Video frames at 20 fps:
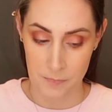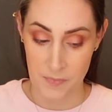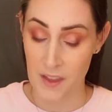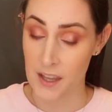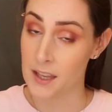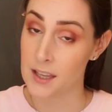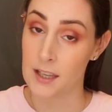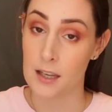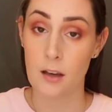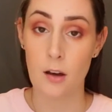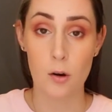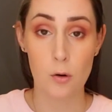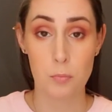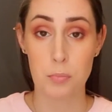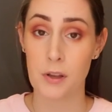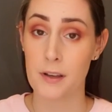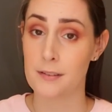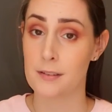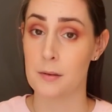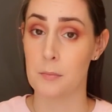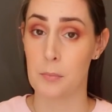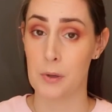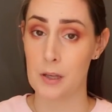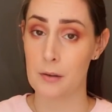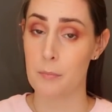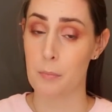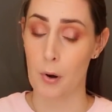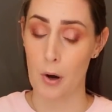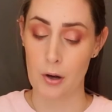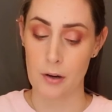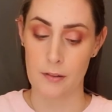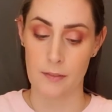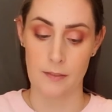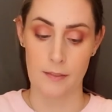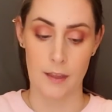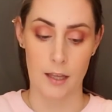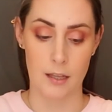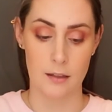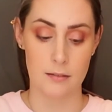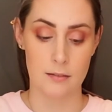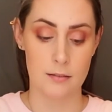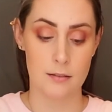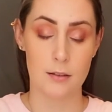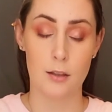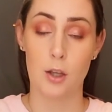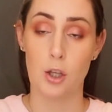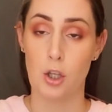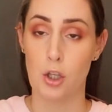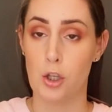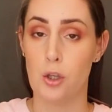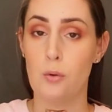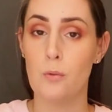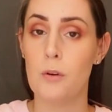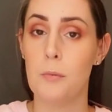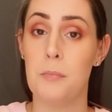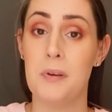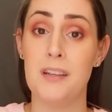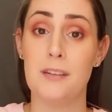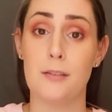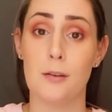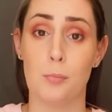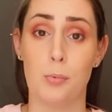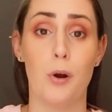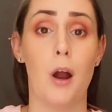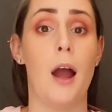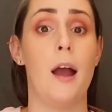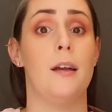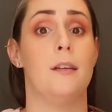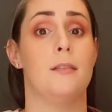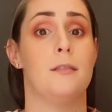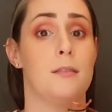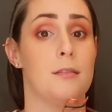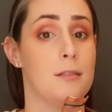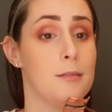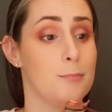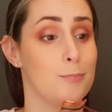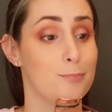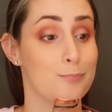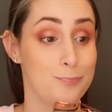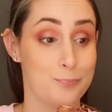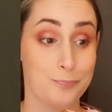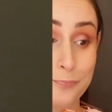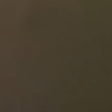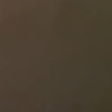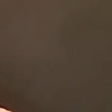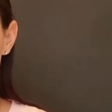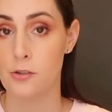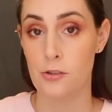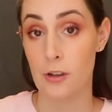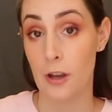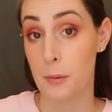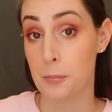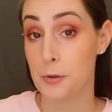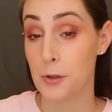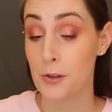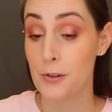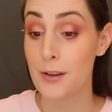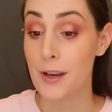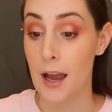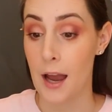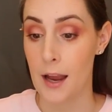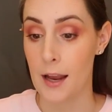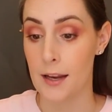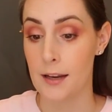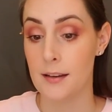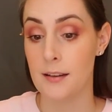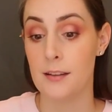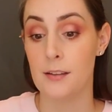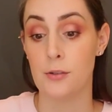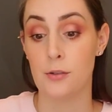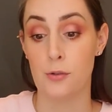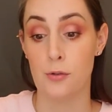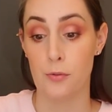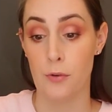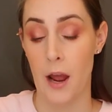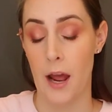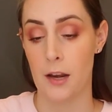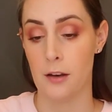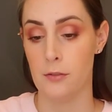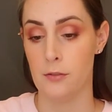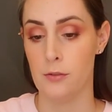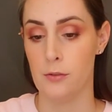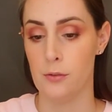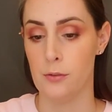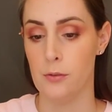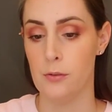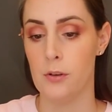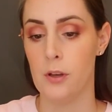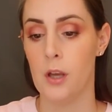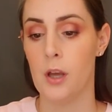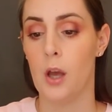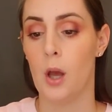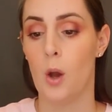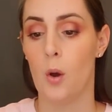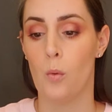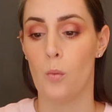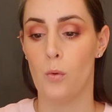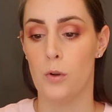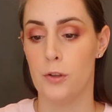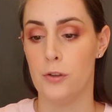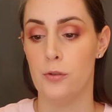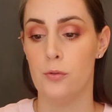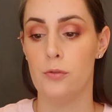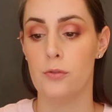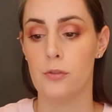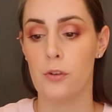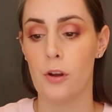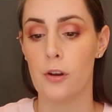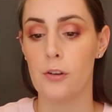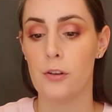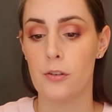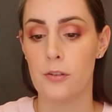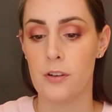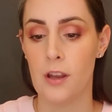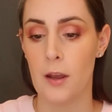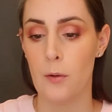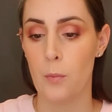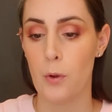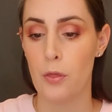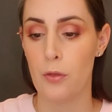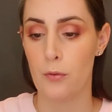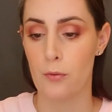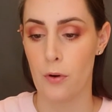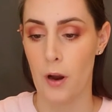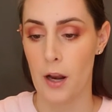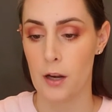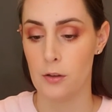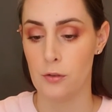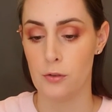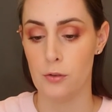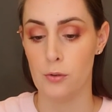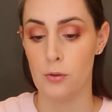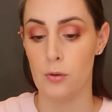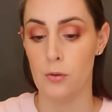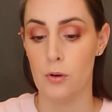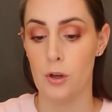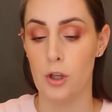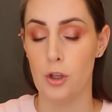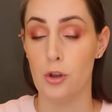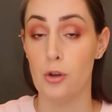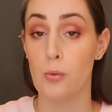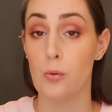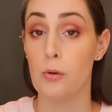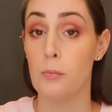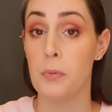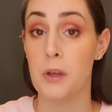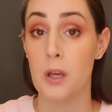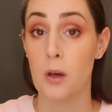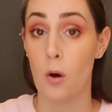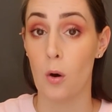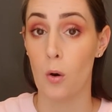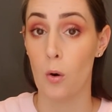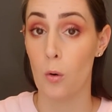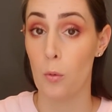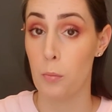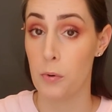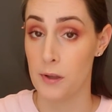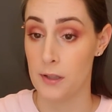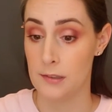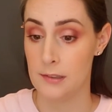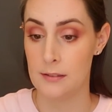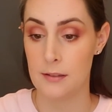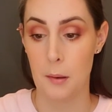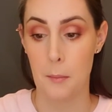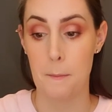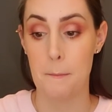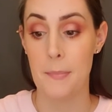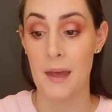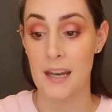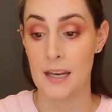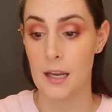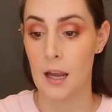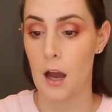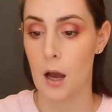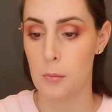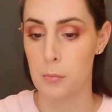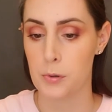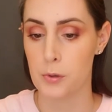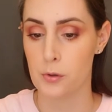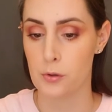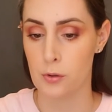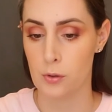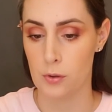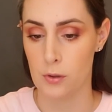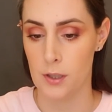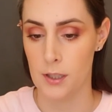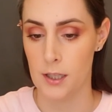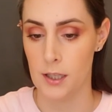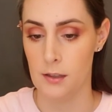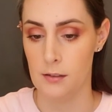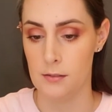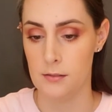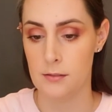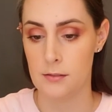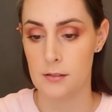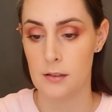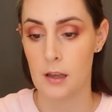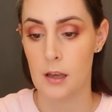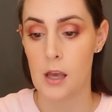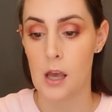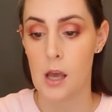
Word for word: The ego plays a big part in things. You would be surprised. Chapter 9 is gratitude. When you start your day with gratitude, you will be open to many opportunities.